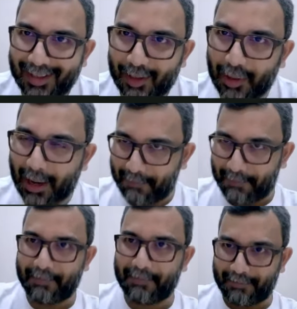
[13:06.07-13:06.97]
to come
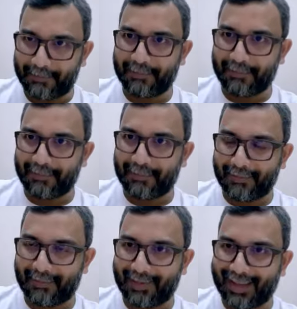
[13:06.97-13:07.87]

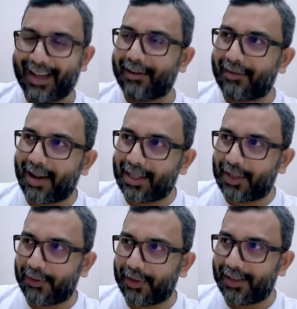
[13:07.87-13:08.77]
and
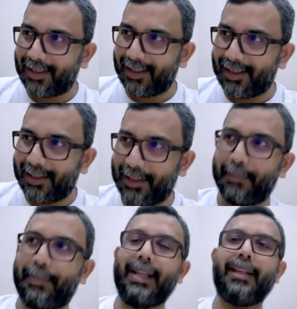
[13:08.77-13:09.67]
transfer
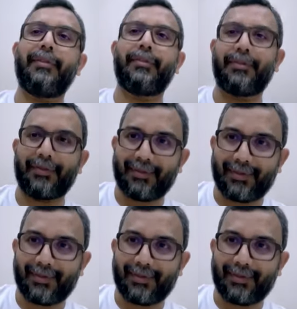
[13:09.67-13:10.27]
belief,